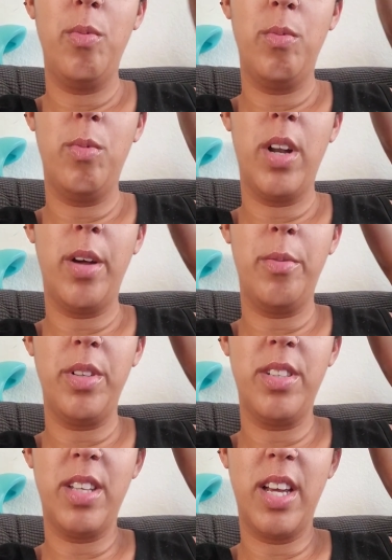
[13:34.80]
when I
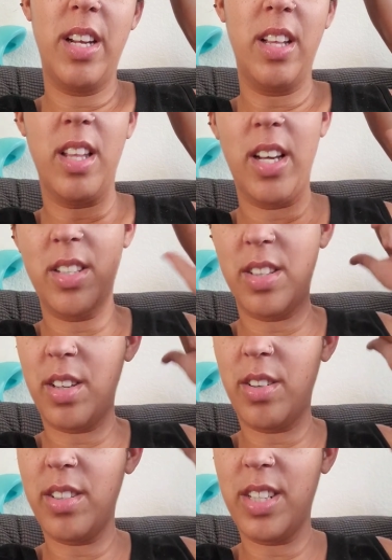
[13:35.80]
was skating last
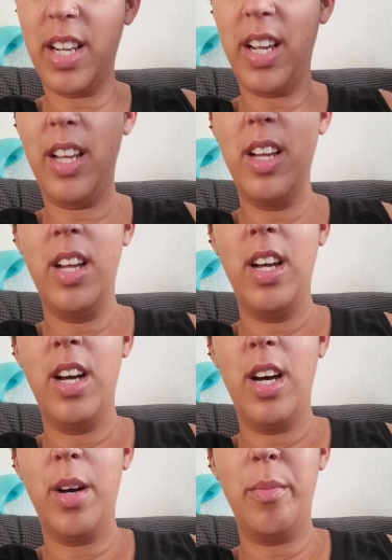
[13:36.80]
Thursday,
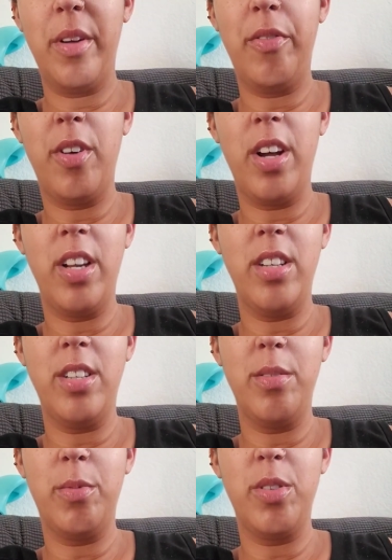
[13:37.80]
uh, my
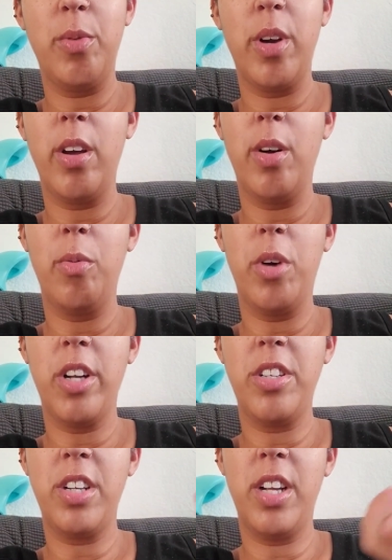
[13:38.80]
friend was wearing her
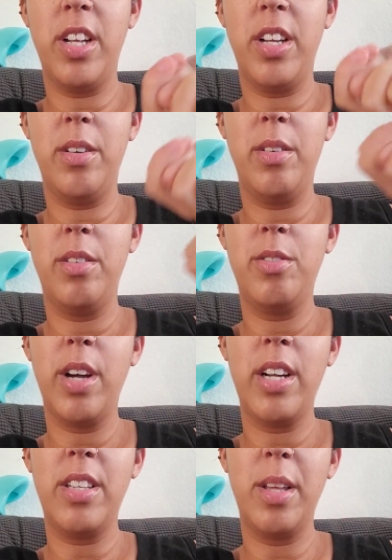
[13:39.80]
watch, and it
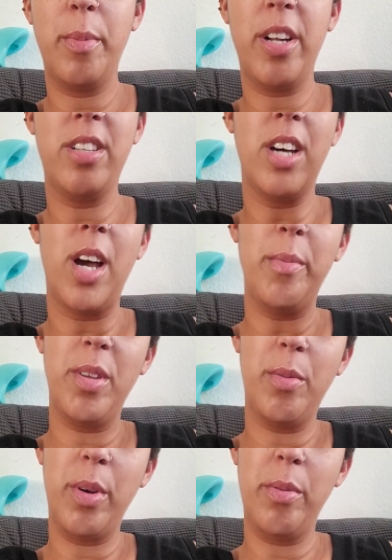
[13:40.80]
tracked the amount of time
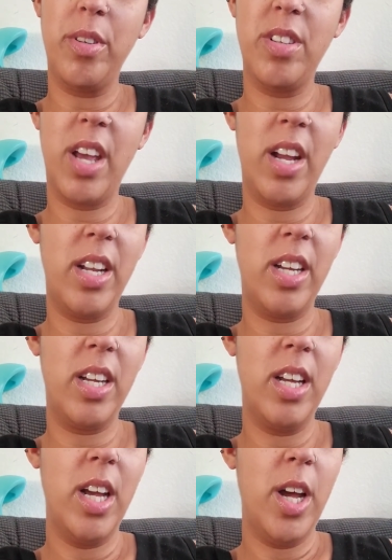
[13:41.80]
that we were
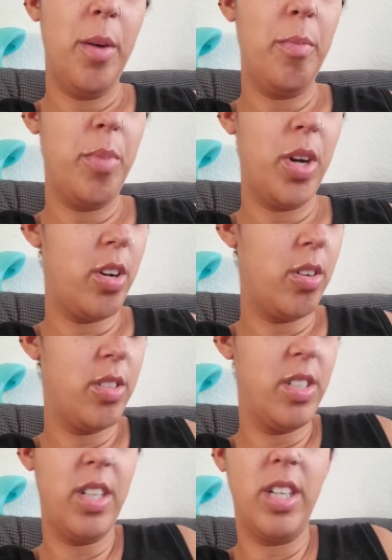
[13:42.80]
skating, but
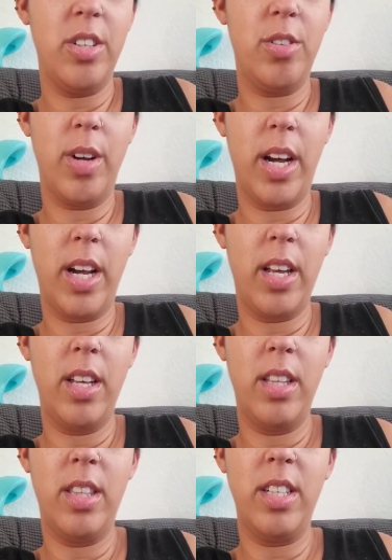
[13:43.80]
hers didn't
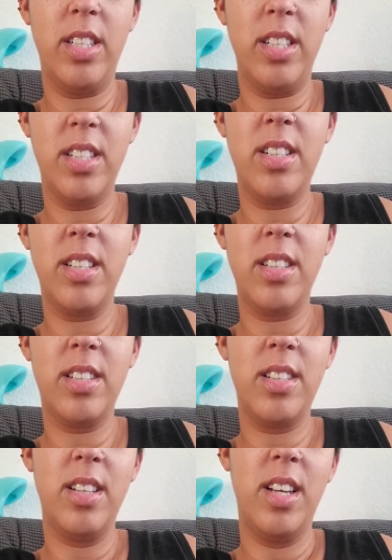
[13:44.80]
track the
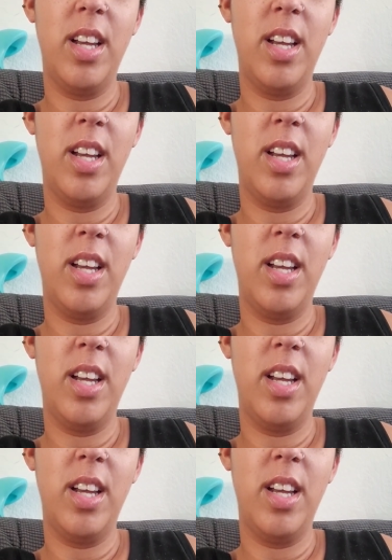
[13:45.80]
distance,